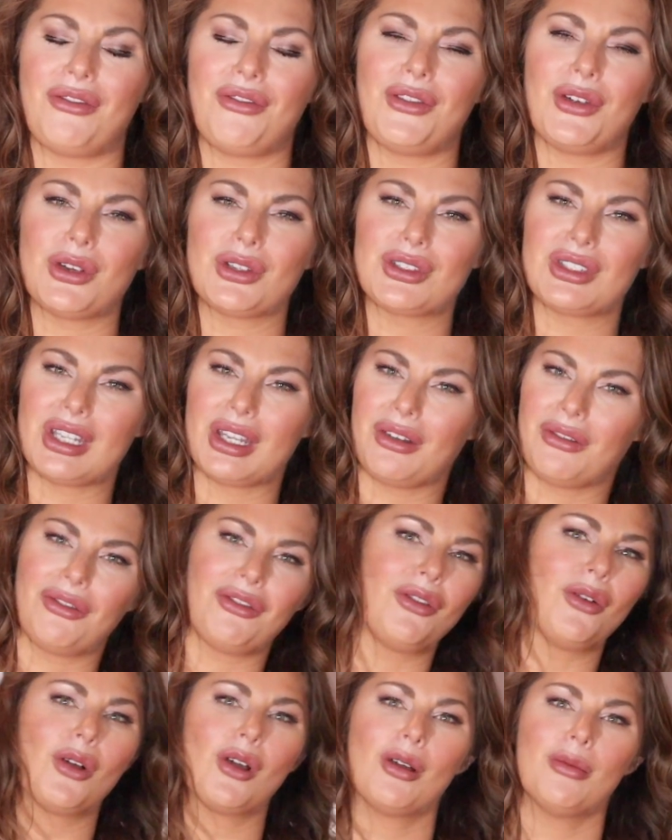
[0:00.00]
first and
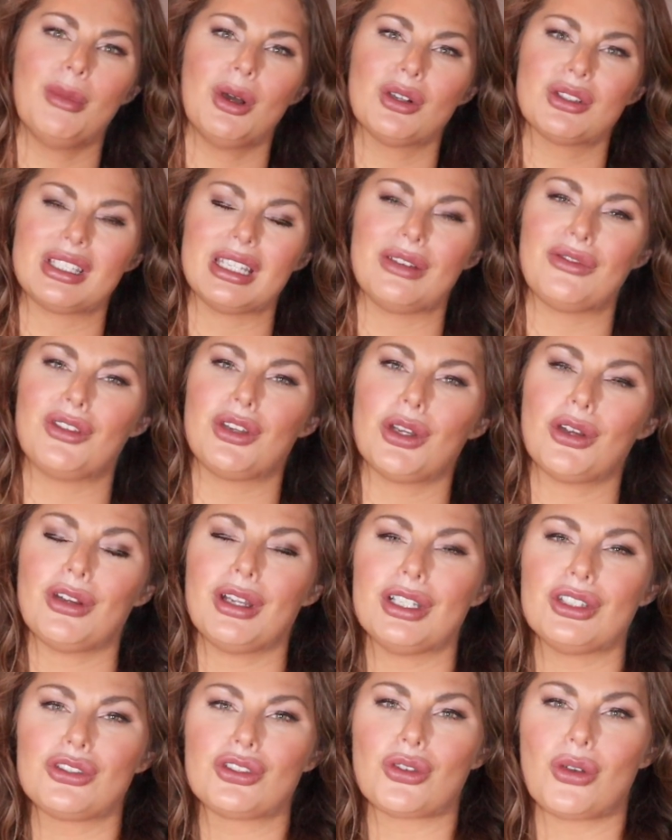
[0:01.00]
foremost, if you're
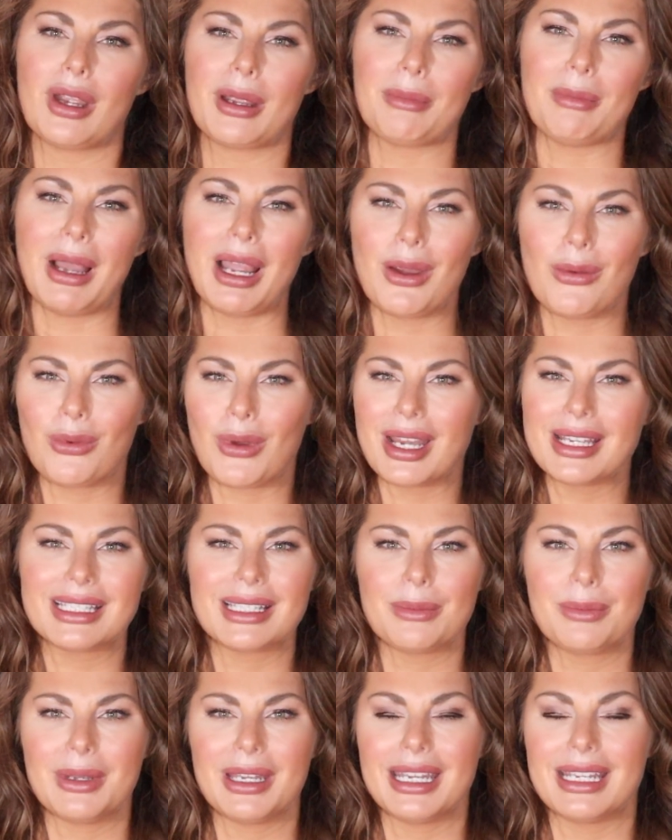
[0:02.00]
enjoying my
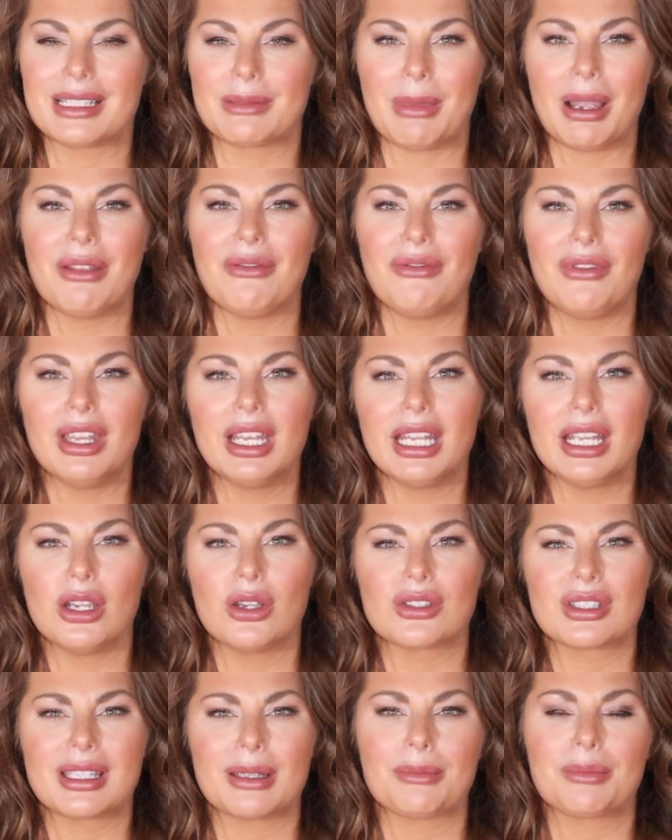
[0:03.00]
recipes, my
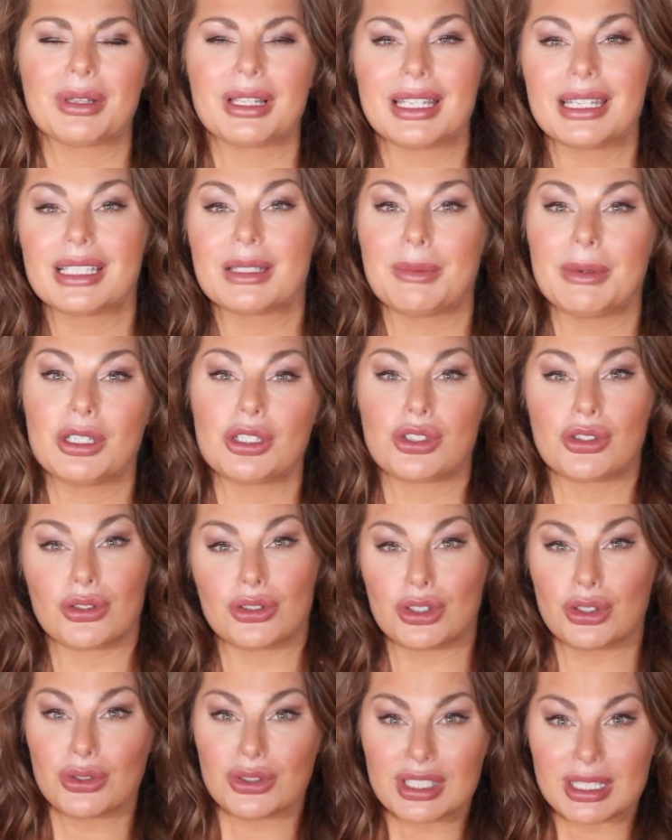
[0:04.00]
videos, then please be
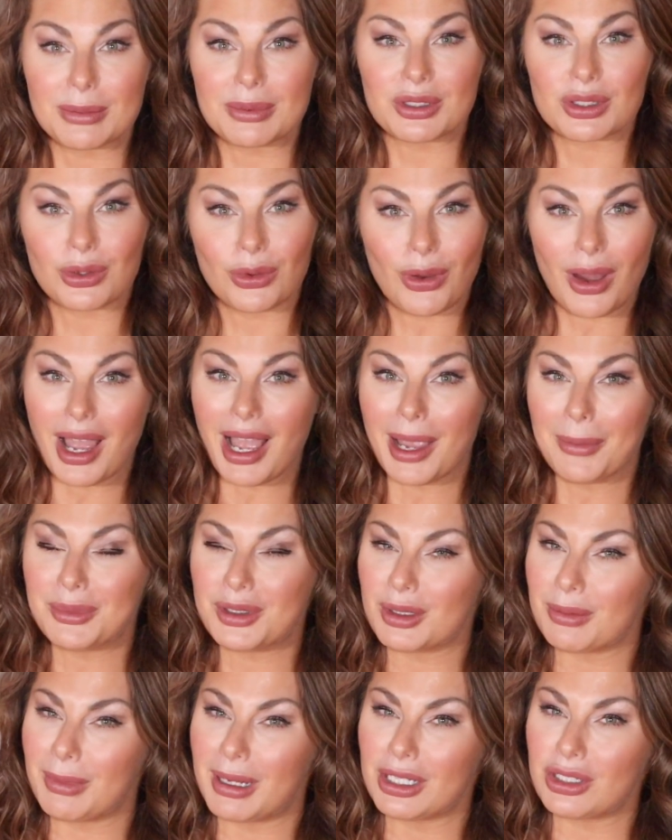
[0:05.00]
sure to subscribe
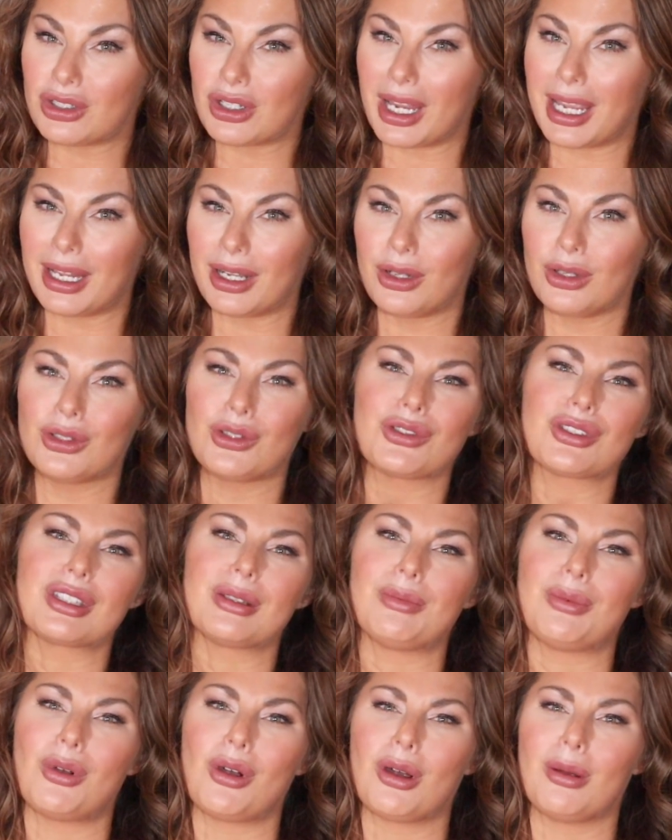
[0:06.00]
to my channel. Your
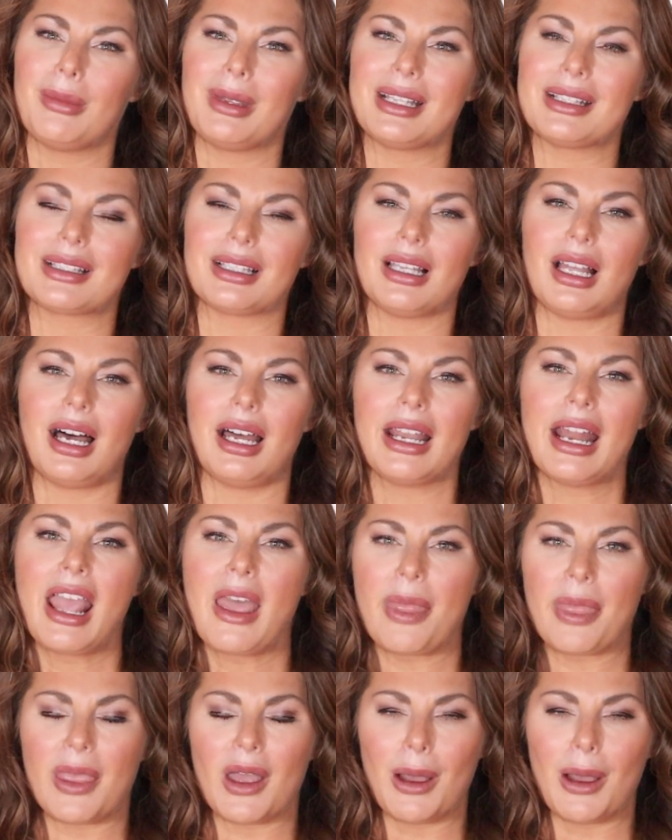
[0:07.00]
support means a lot.